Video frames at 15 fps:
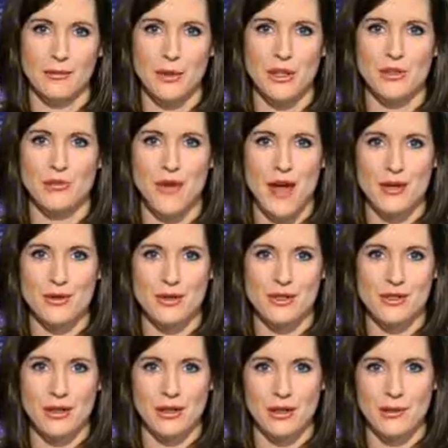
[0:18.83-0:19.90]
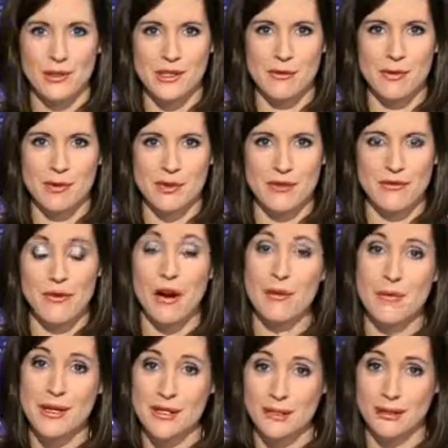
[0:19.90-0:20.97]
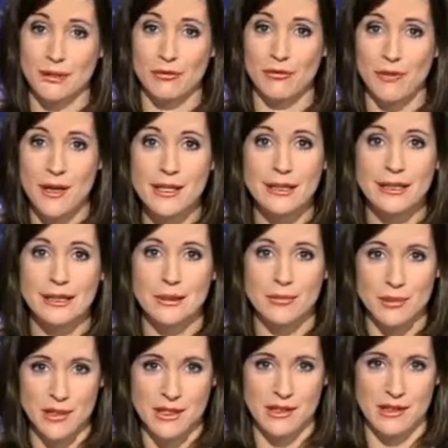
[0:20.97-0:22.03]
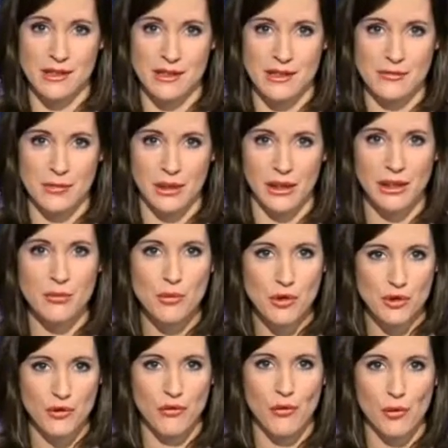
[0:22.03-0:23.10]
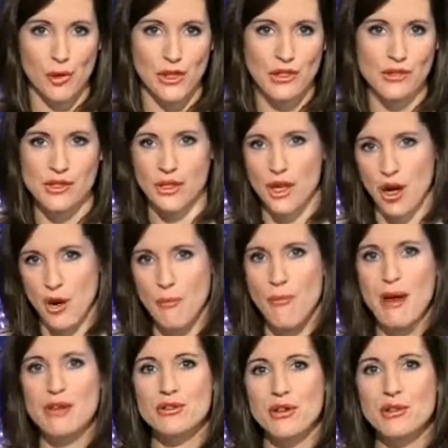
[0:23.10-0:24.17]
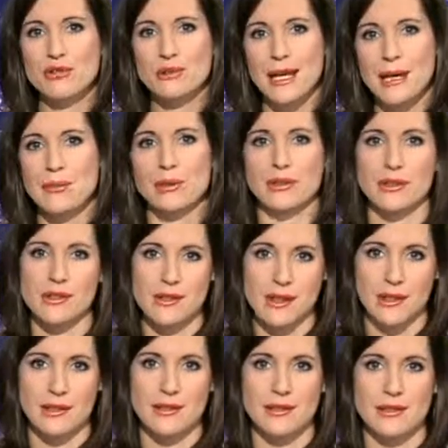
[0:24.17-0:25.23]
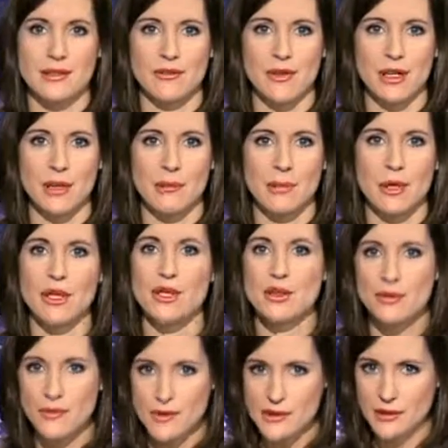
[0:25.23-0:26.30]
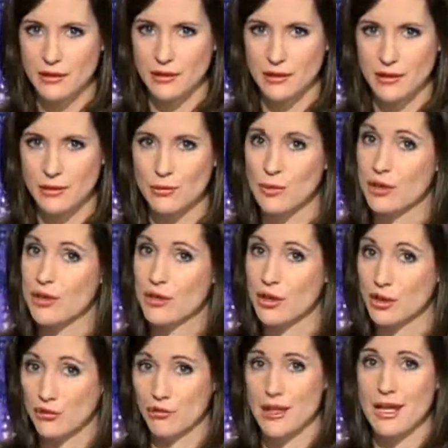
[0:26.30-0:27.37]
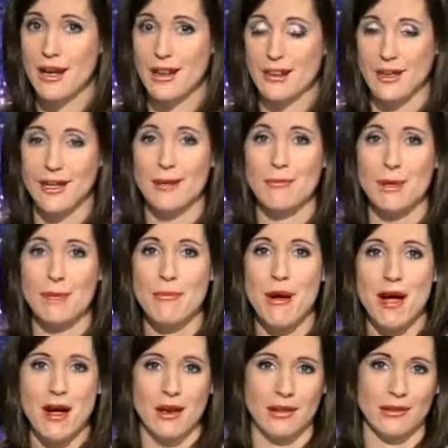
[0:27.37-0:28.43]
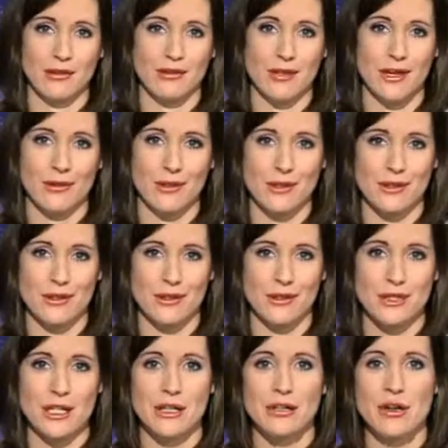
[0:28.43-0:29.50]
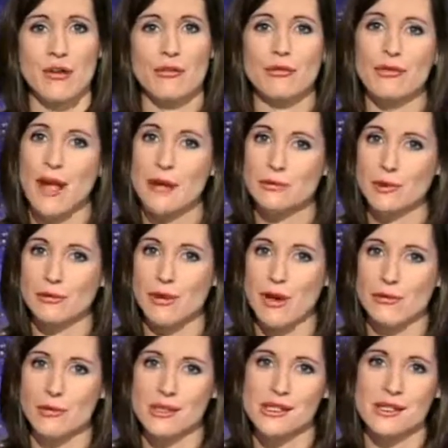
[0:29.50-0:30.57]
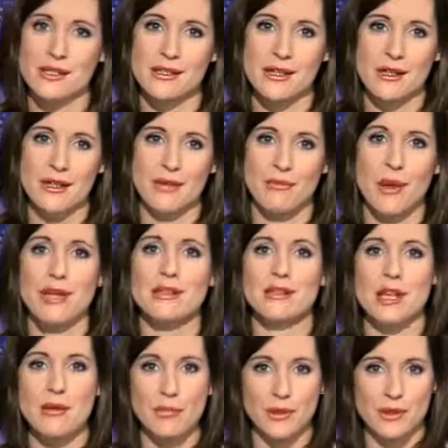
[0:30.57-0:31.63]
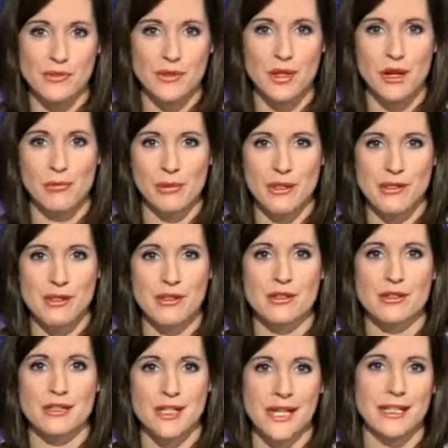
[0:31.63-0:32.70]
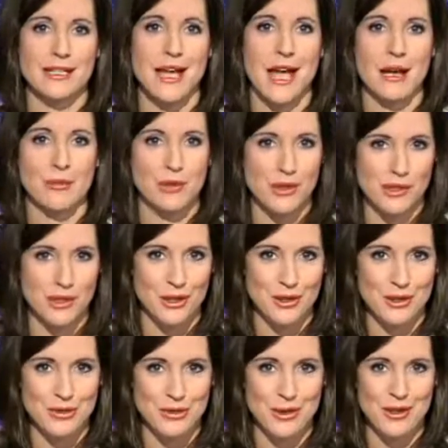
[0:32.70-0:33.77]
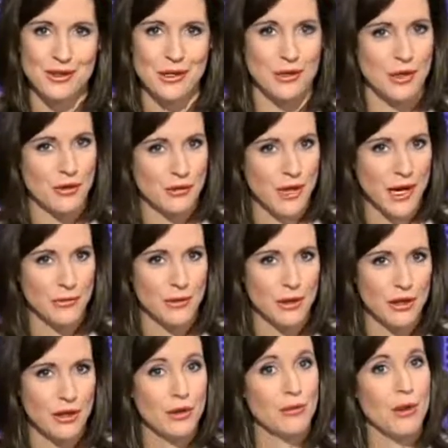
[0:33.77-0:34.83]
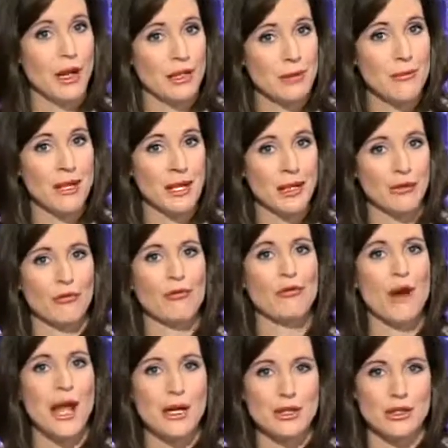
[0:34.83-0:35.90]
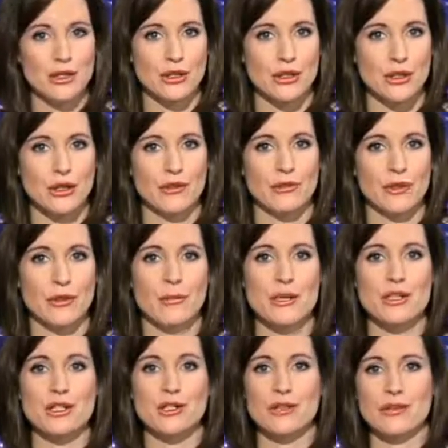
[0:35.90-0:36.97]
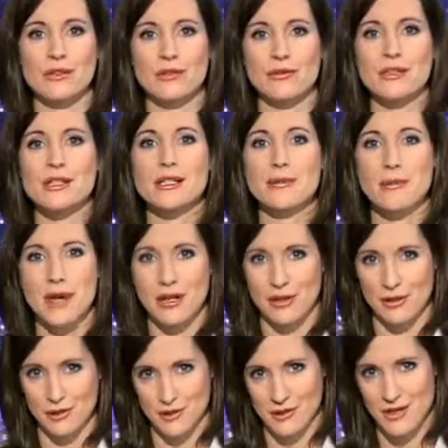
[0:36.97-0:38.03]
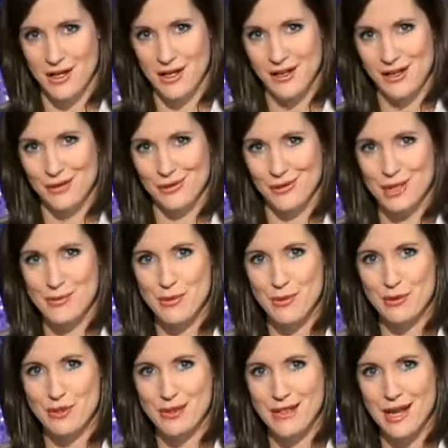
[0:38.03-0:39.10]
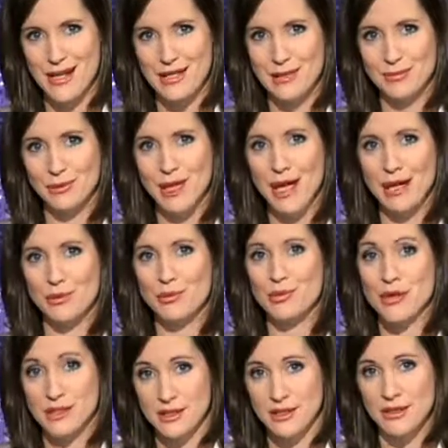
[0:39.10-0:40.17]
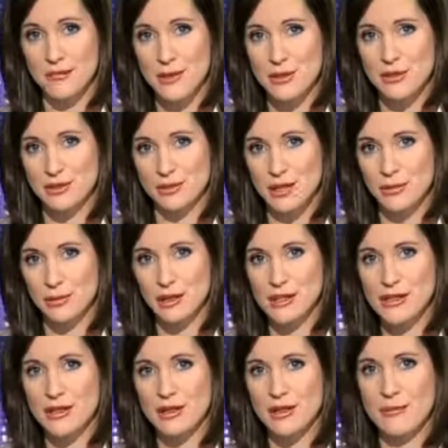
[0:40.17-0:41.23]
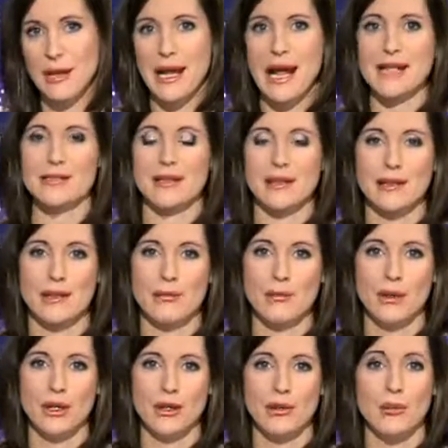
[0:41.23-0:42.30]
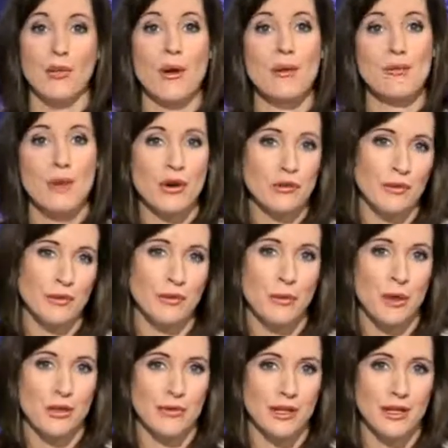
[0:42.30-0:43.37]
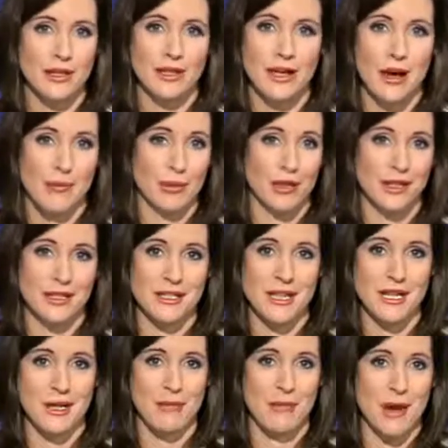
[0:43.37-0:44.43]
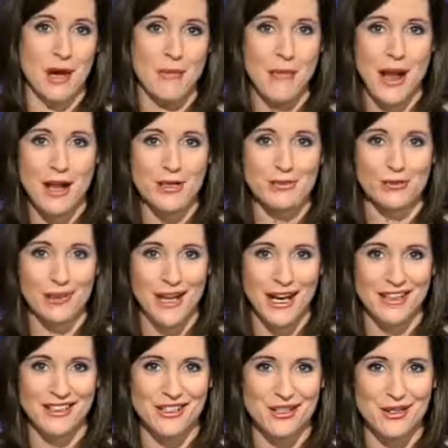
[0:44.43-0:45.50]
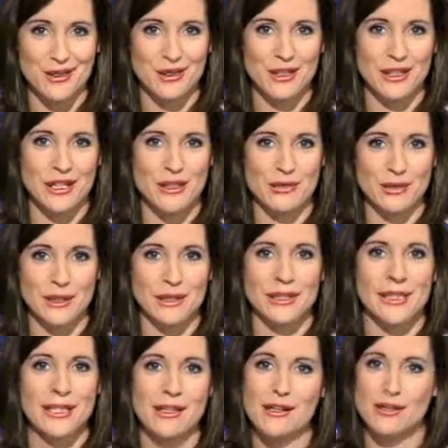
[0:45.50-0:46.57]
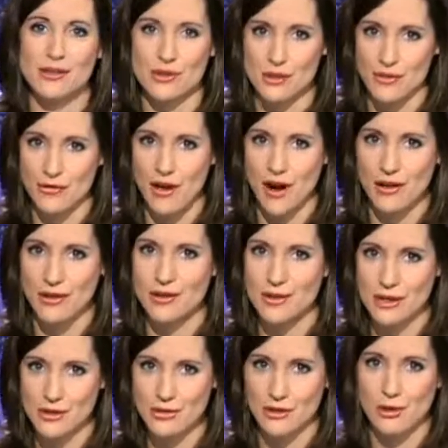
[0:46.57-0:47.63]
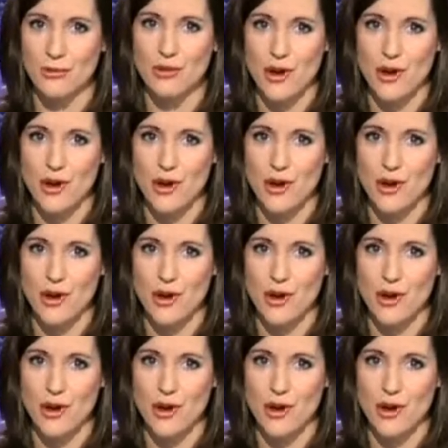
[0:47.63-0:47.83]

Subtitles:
Manufacturing is not always the most environmentally friendly business, but a little more than 4 years ago, Metro Label decided to develop a new facility with a green theme in mind. Now this Ontario family-run business makes labels for companies such as Tic Tac, President's Choice and No Name, while emitting a fraction of the emissions of its competitors. When I spoke to Sandeep Lal, president of Metro Label, I started by asking him what motivated the company to take a bare patch of land and turn it into a LEED certified industrial